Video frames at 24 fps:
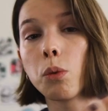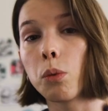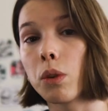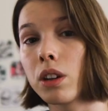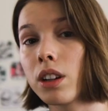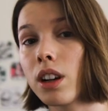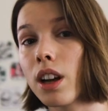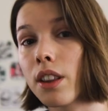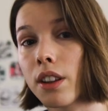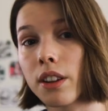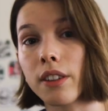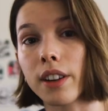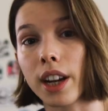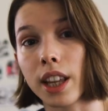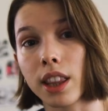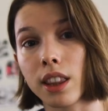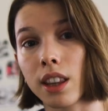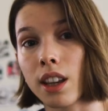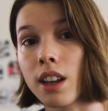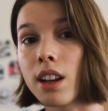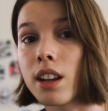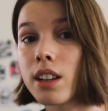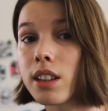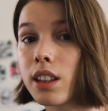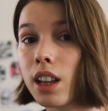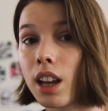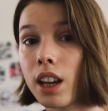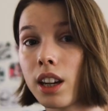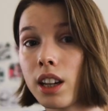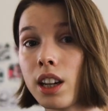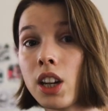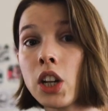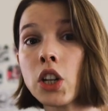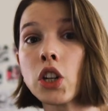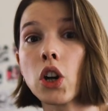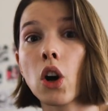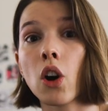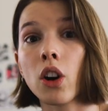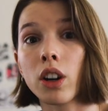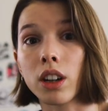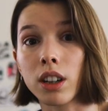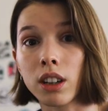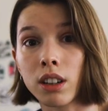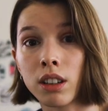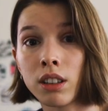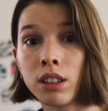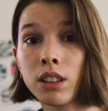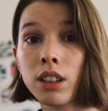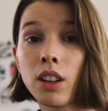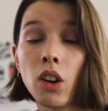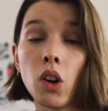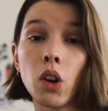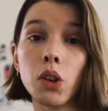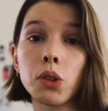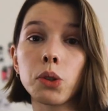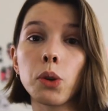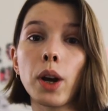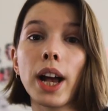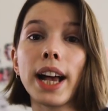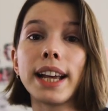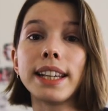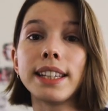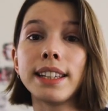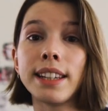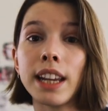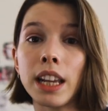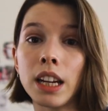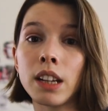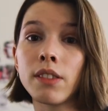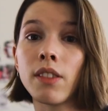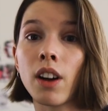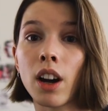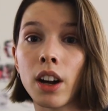One other great thing is that each article also has native